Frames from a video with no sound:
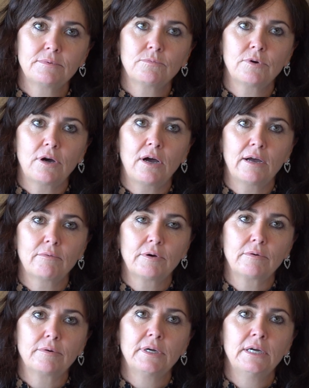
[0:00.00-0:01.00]
what
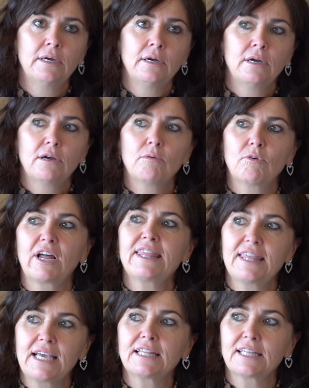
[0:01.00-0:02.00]
I
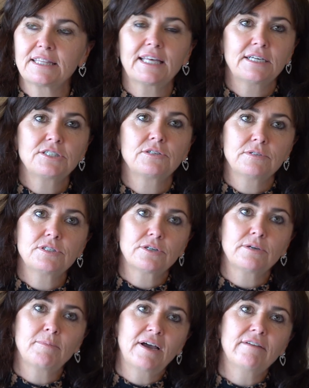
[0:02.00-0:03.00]
think that they should
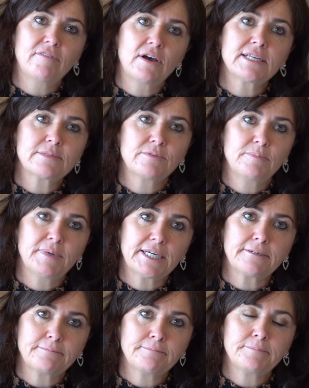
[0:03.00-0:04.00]
do, my advice would be.